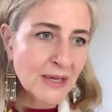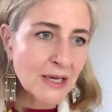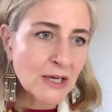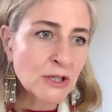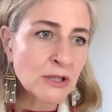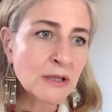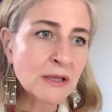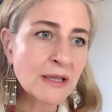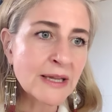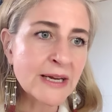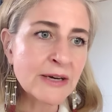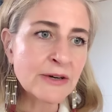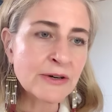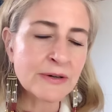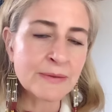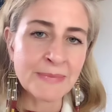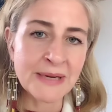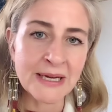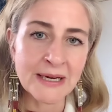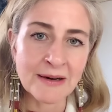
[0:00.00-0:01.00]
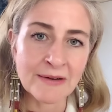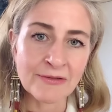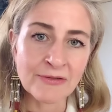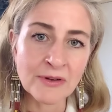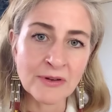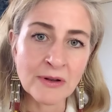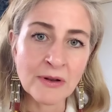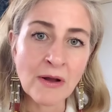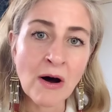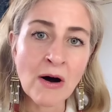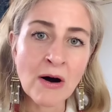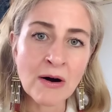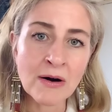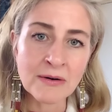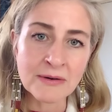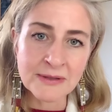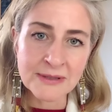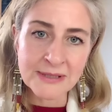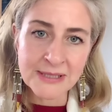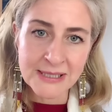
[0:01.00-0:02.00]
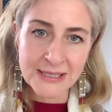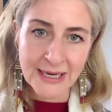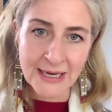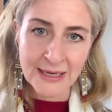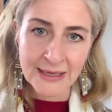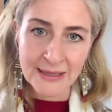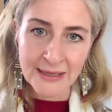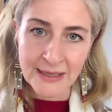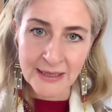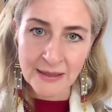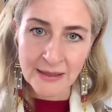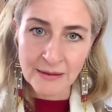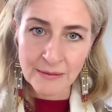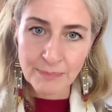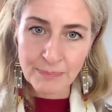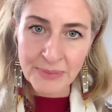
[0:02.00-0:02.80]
cleared me of long-standing